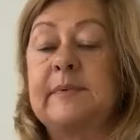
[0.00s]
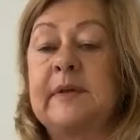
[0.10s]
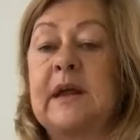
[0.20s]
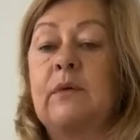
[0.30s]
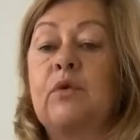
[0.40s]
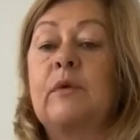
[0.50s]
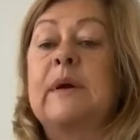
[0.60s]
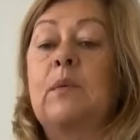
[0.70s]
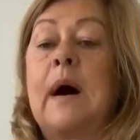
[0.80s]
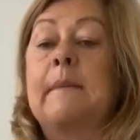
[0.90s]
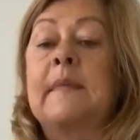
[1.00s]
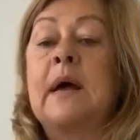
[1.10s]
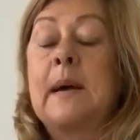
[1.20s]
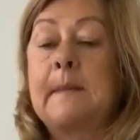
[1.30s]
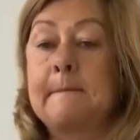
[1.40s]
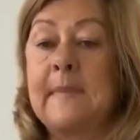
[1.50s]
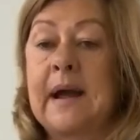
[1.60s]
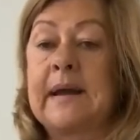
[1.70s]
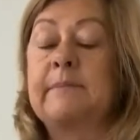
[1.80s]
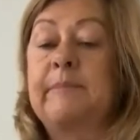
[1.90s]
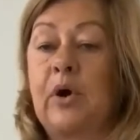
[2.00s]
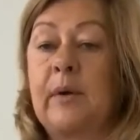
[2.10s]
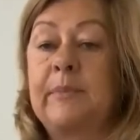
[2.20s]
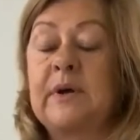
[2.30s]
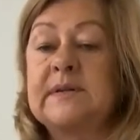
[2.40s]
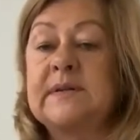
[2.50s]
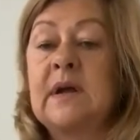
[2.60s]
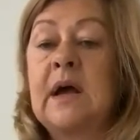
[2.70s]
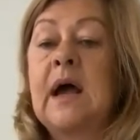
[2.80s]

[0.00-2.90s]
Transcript: but there will be one main purpose